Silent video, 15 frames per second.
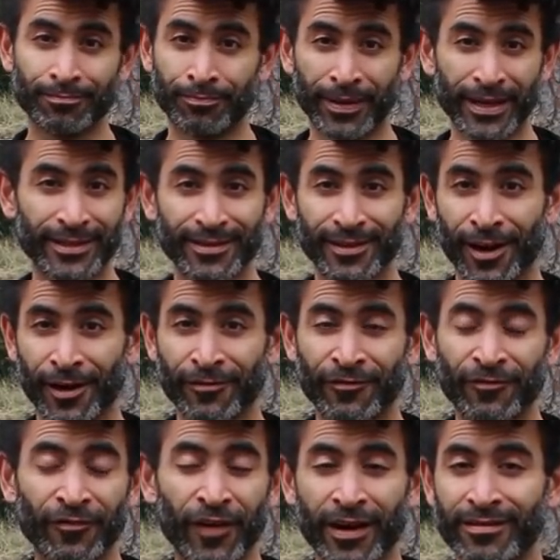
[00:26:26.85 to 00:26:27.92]
bit of
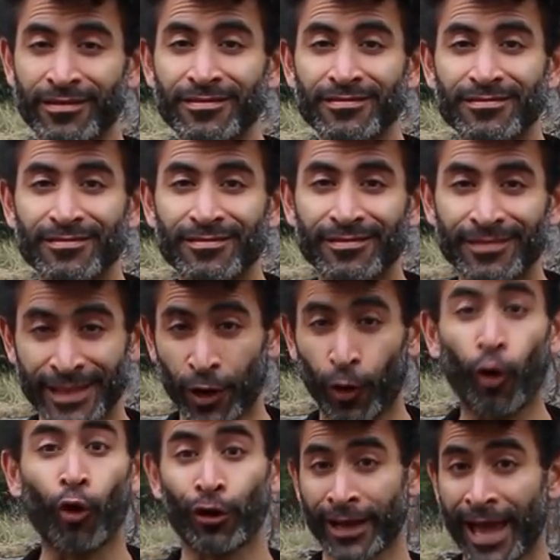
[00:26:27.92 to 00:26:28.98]
fun the
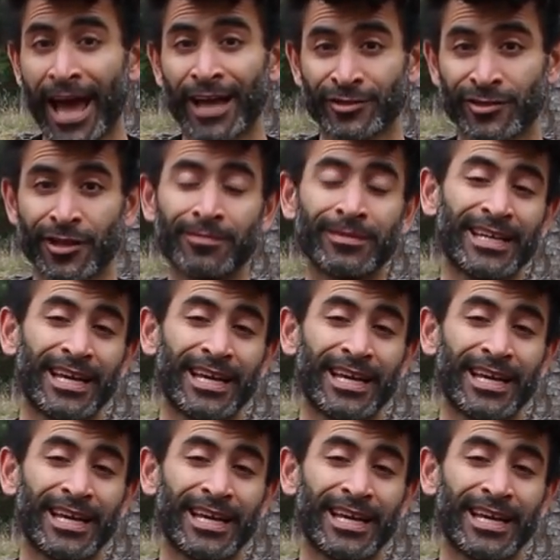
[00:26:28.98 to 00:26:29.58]
orgasm,